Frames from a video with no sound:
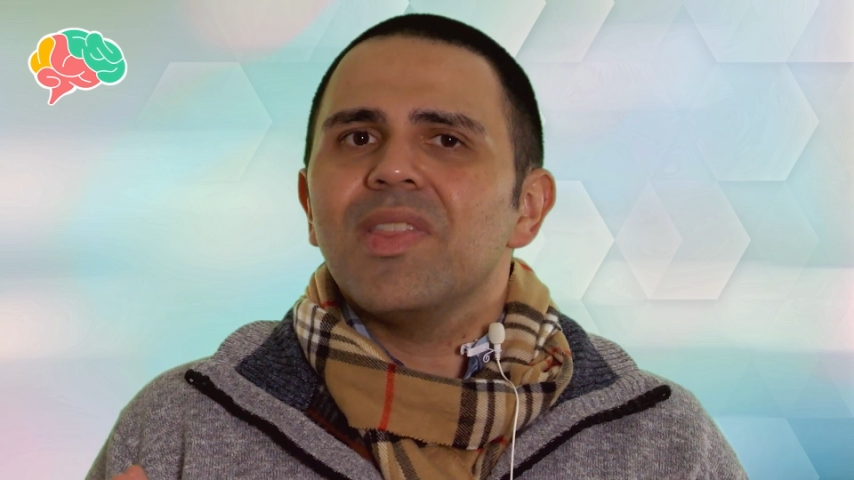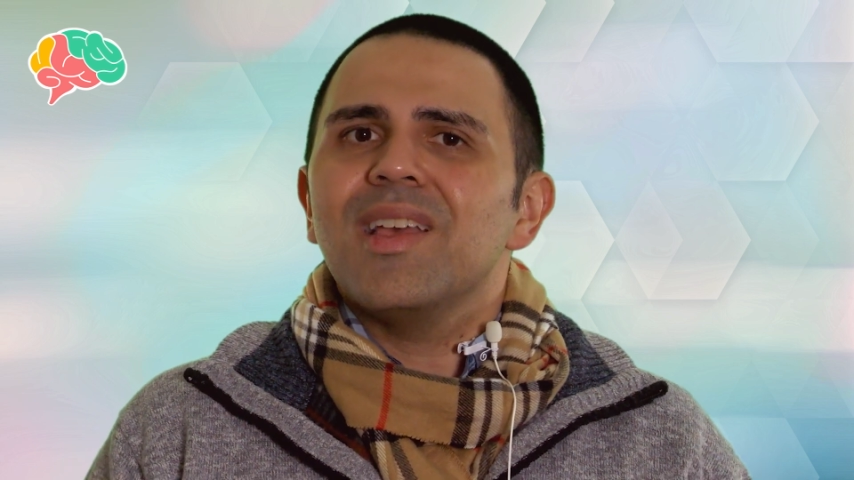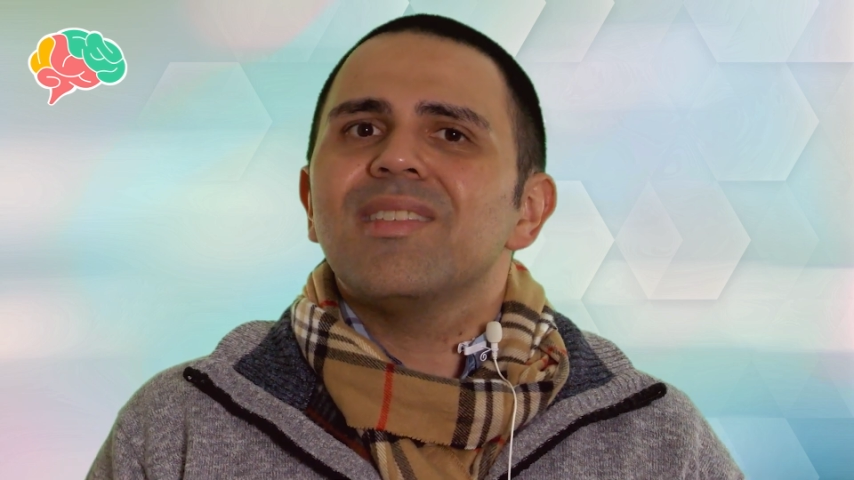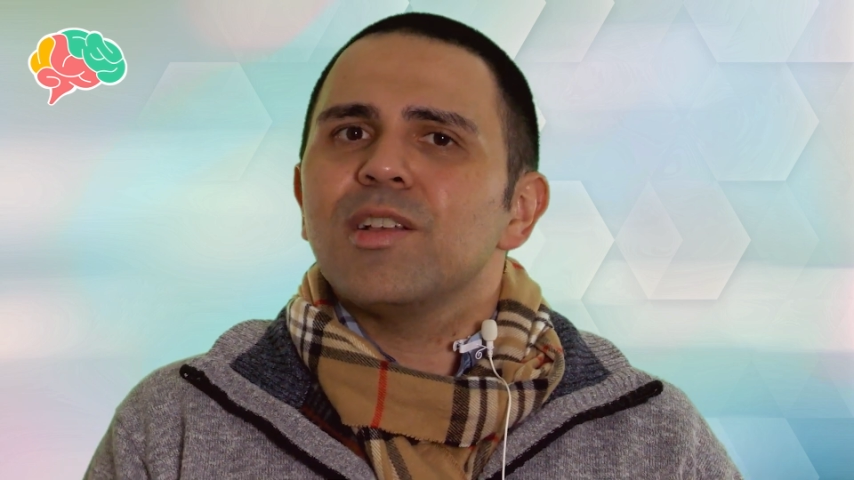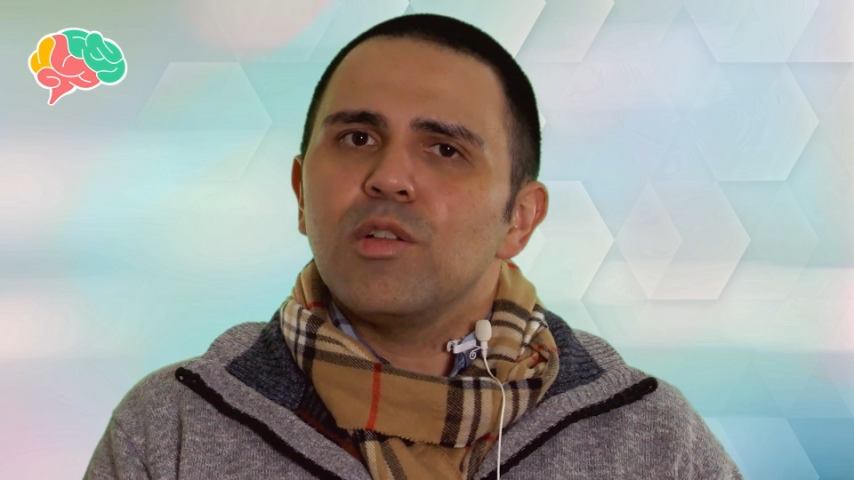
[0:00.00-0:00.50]

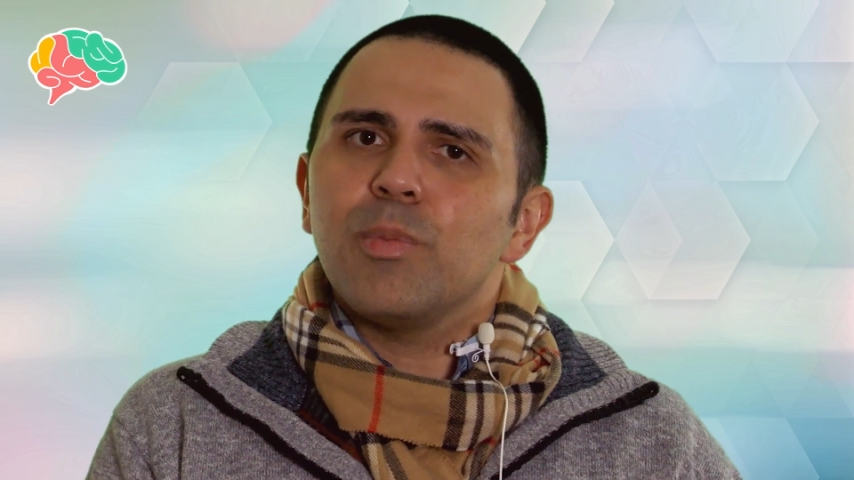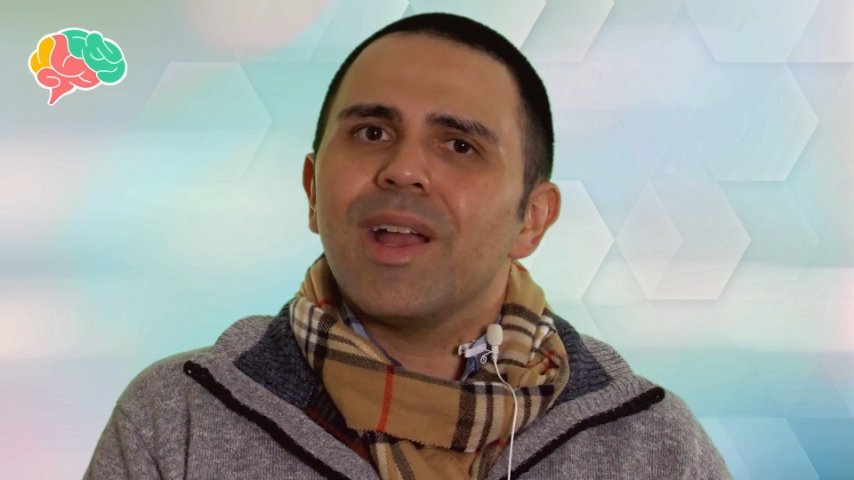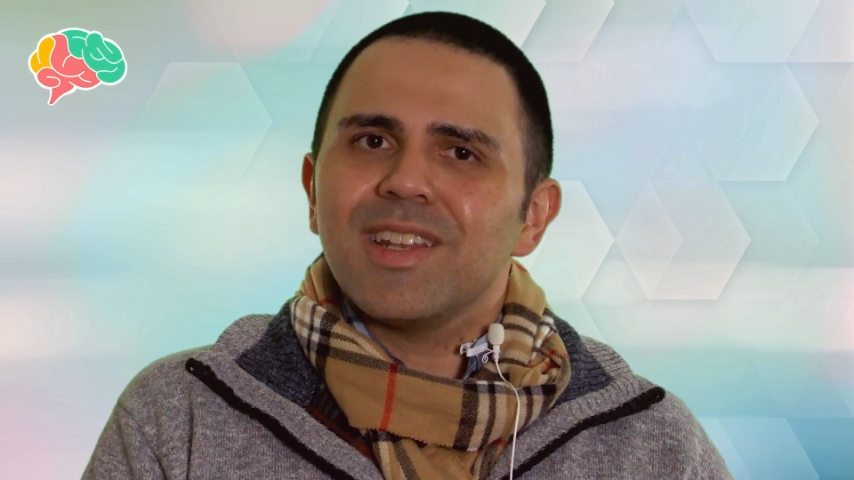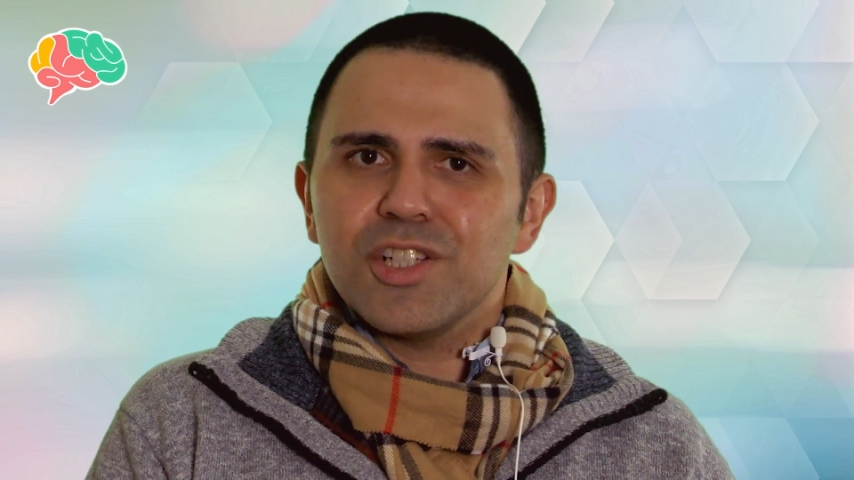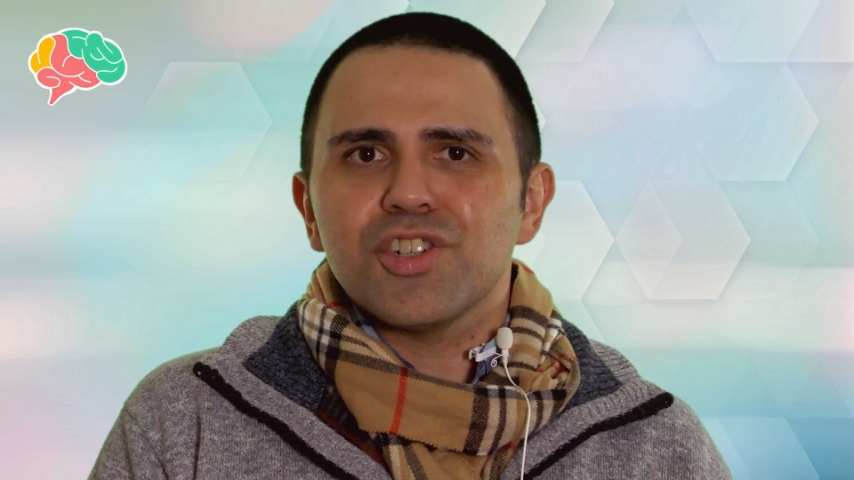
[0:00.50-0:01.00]
a single
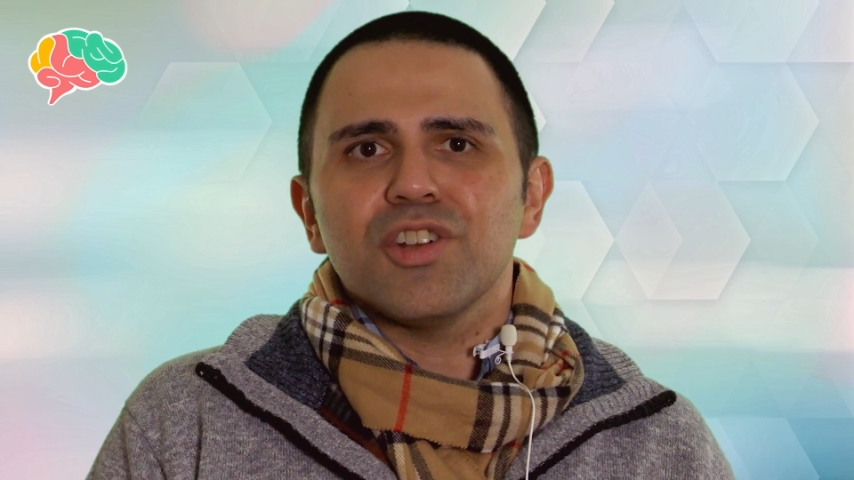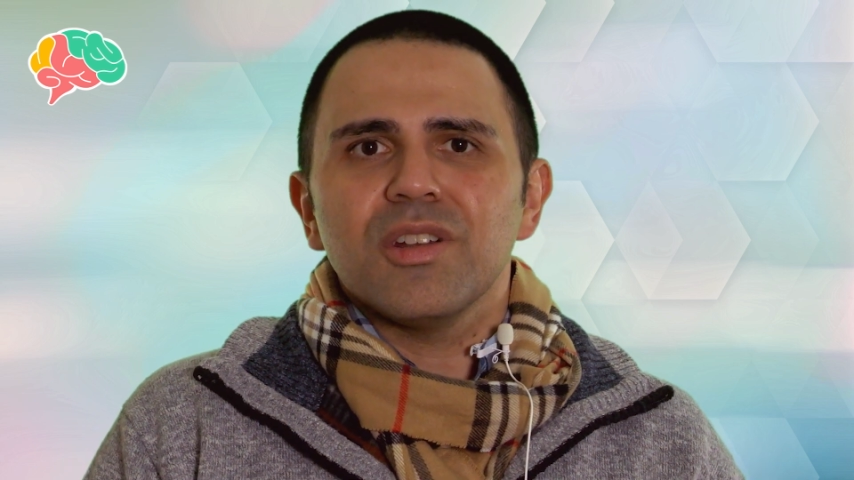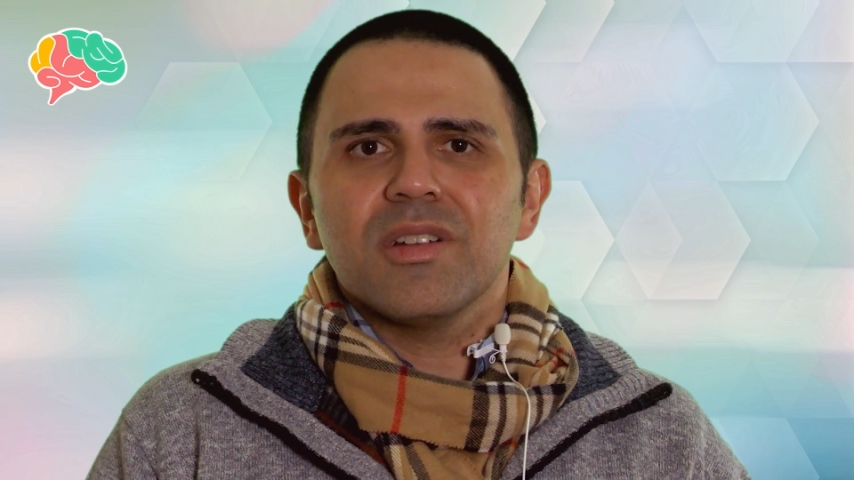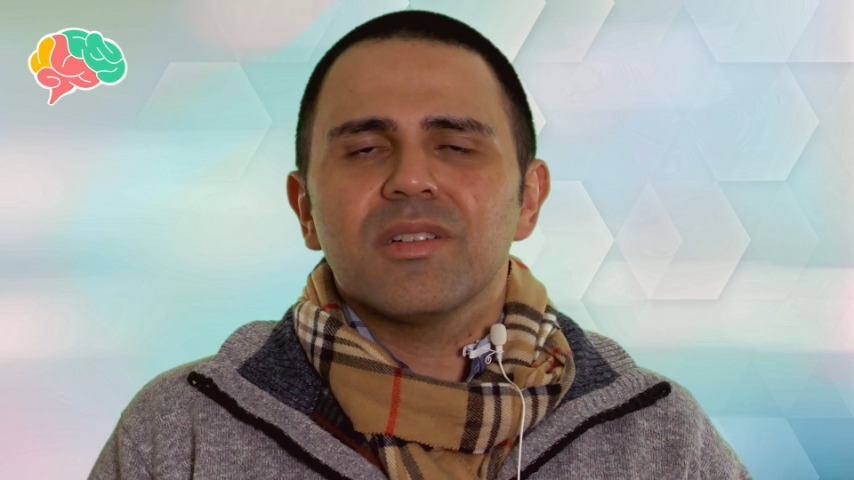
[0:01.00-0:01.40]
practitioner.